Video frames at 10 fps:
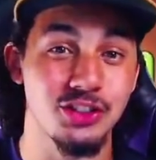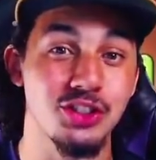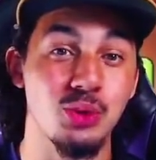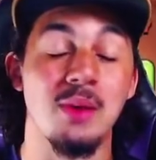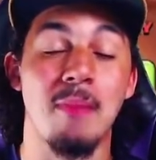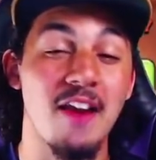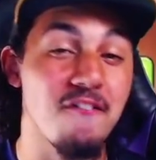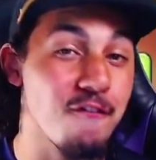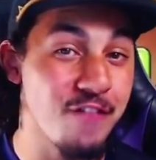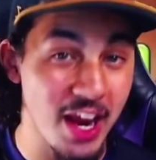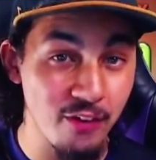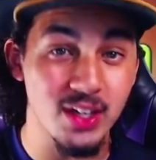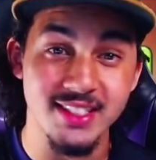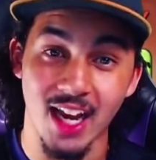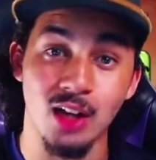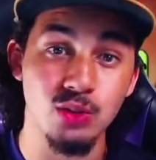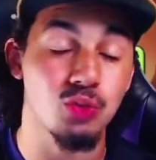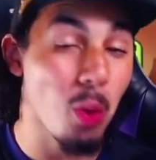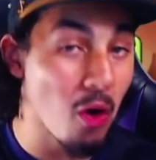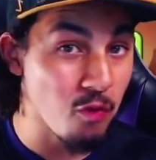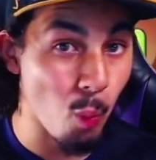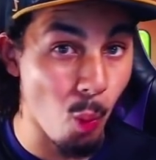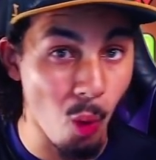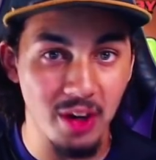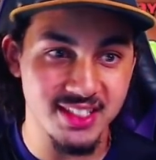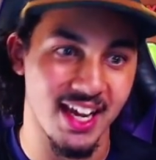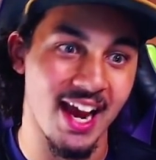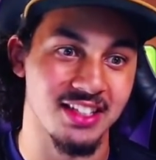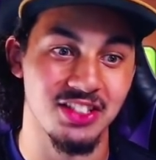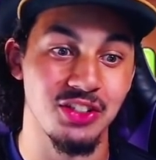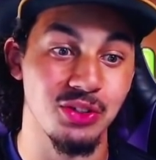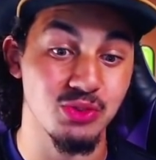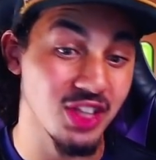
you my favorite Town Hall 12 war attack to use.